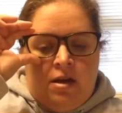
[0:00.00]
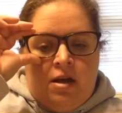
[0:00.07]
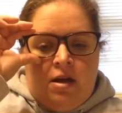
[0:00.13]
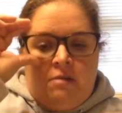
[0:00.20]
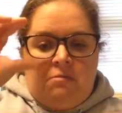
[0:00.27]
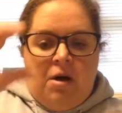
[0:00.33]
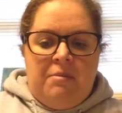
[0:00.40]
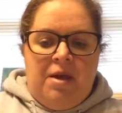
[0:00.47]

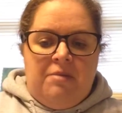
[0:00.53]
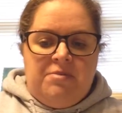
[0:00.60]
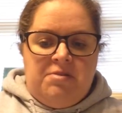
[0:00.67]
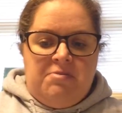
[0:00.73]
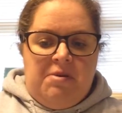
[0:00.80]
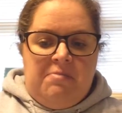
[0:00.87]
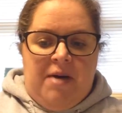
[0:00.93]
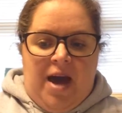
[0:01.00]
Mom helped
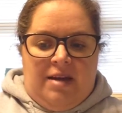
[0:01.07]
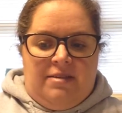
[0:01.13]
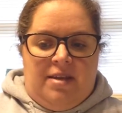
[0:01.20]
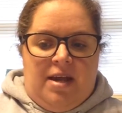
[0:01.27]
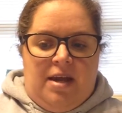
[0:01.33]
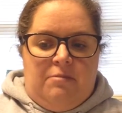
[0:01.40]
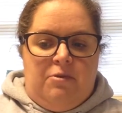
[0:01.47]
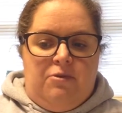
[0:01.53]
me pack the
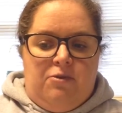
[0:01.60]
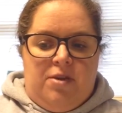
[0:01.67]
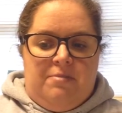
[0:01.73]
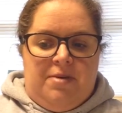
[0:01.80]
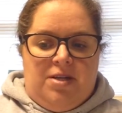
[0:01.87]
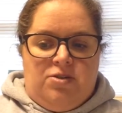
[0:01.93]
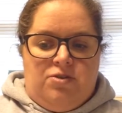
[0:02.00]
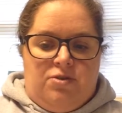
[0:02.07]
night before the
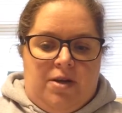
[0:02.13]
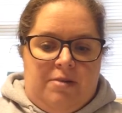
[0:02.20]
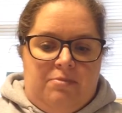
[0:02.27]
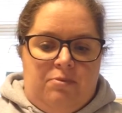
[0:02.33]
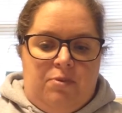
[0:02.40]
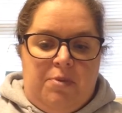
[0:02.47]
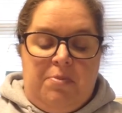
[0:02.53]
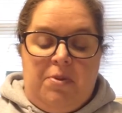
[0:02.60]
big trip.
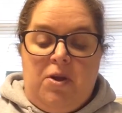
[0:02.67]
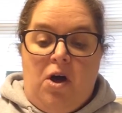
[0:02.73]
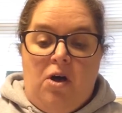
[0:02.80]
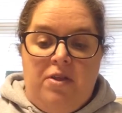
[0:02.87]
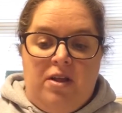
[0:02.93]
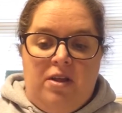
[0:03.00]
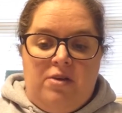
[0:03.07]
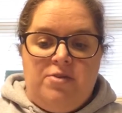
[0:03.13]
We put all
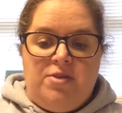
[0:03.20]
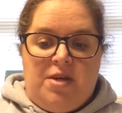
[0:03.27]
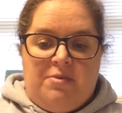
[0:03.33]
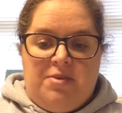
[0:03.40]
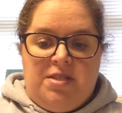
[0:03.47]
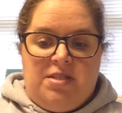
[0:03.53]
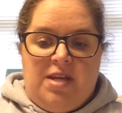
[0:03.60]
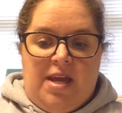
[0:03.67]
the clothes I
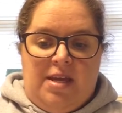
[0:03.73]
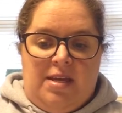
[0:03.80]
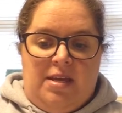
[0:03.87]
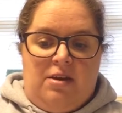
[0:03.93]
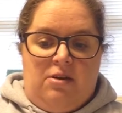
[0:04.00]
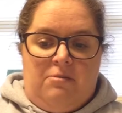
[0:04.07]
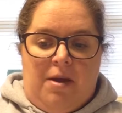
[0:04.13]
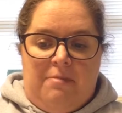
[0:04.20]
was
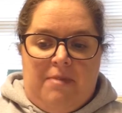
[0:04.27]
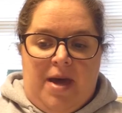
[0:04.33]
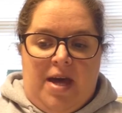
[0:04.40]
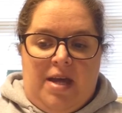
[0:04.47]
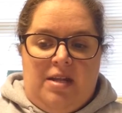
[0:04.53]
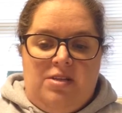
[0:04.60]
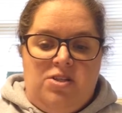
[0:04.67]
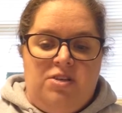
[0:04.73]
taking on my
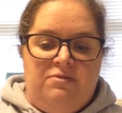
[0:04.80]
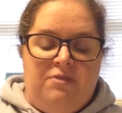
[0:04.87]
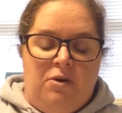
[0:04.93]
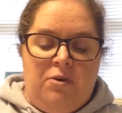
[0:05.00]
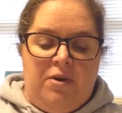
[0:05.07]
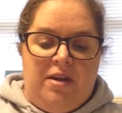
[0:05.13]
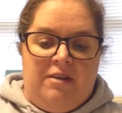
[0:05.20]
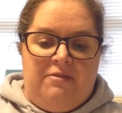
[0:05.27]
bed, and she
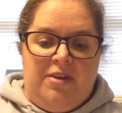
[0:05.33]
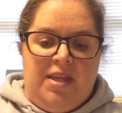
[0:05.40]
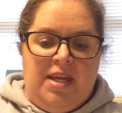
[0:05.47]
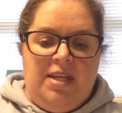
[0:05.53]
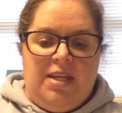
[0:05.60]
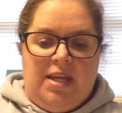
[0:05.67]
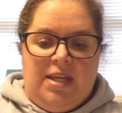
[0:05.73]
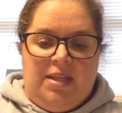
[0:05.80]
folded
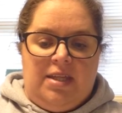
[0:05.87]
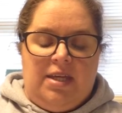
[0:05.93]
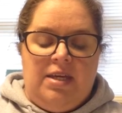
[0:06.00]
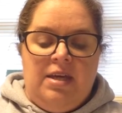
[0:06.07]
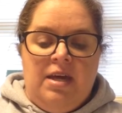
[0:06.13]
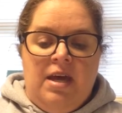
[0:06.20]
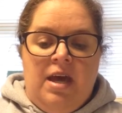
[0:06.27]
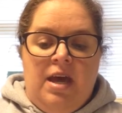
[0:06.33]
everything neatly
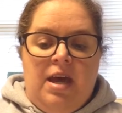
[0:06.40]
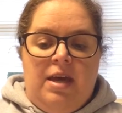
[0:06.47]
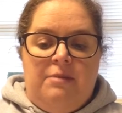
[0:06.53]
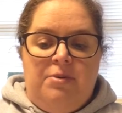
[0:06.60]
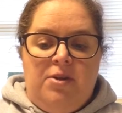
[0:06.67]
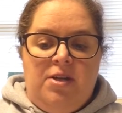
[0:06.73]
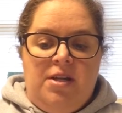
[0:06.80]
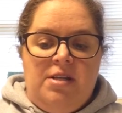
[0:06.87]
and
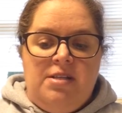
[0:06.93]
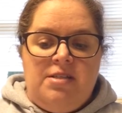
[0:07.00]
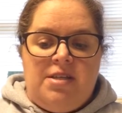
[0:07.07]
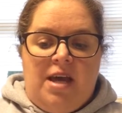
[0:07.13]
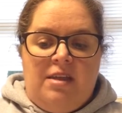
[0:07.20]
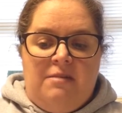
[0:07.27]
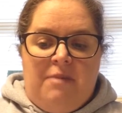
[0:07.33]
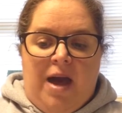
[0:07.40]
put it
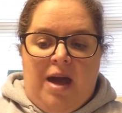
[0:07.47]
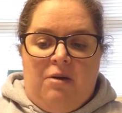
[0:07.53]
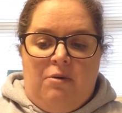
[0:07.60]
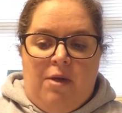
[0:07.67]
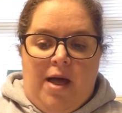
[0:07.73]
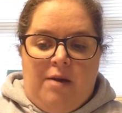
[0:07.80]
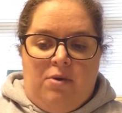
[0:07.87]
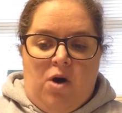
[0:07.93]
inside the bag
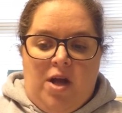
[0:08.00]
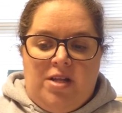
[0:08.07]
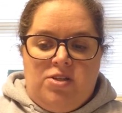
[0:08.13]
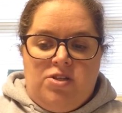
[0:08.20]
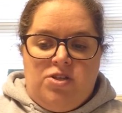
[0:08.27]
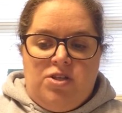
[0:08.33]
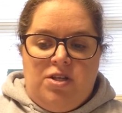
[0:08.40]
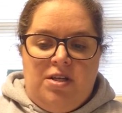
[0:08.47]
while I
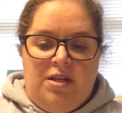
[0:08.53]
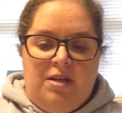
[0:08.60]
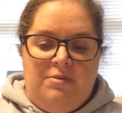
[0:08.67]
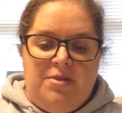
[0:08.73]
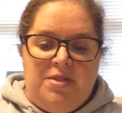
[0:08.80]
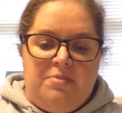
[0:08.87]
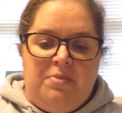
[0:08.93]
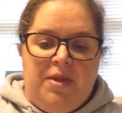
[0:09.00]
watched. It
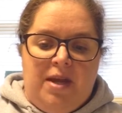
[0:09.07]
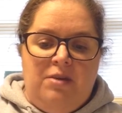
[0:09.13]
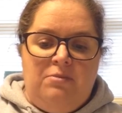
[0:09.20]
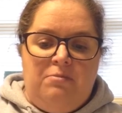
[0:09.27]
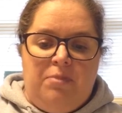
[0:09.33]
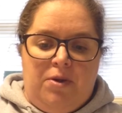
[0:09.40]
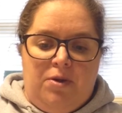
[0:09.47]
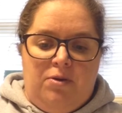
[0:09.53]
was a plain
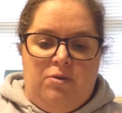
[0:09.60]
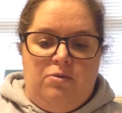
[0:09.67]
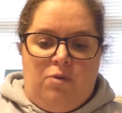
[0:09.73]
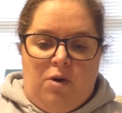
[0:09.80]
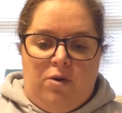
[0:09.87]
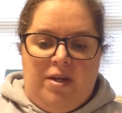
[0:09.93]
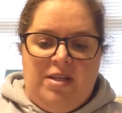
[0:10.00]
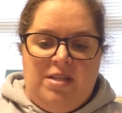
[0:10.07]
blue
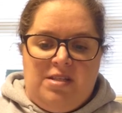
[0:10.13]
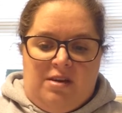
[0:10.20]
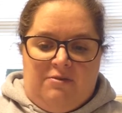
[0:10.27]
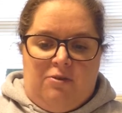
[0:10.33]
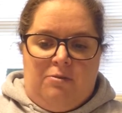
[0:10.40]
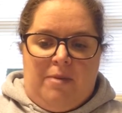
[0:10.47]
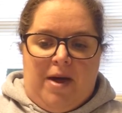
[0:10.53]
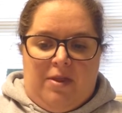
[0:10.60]
rolling
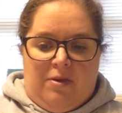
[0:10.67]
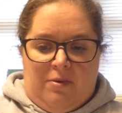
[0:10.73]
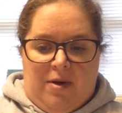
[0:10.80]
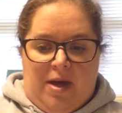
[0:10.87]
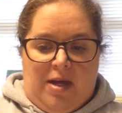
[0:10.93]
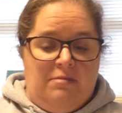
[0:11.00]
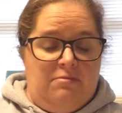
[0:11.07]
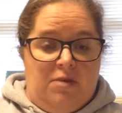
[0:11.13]
duffel, by the
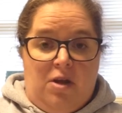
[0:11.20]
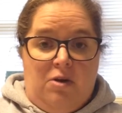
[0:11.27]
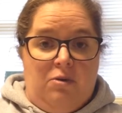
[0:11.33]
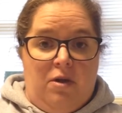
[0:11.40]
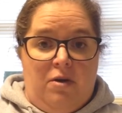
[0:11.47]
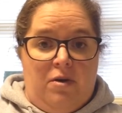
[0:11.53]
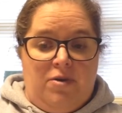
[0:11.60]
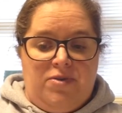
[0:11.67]
way. No
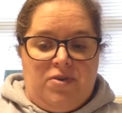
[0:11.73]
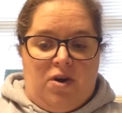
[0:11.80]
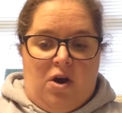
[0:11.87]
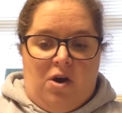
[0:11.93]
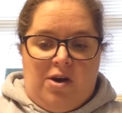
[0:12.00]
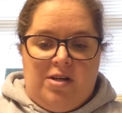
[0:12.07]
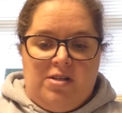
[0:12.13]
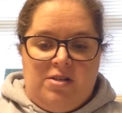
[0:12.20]
logos or
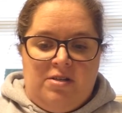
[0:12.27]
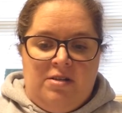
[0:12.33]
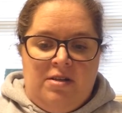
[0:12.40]
art.